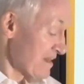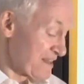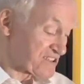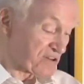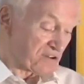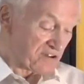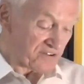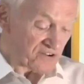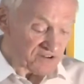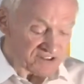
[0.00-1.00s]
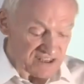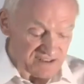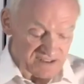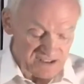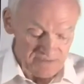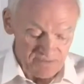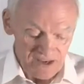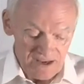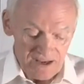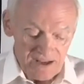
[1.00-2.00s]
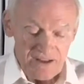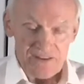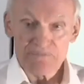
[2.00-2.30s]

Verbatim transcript: Let's go to the third sentence. The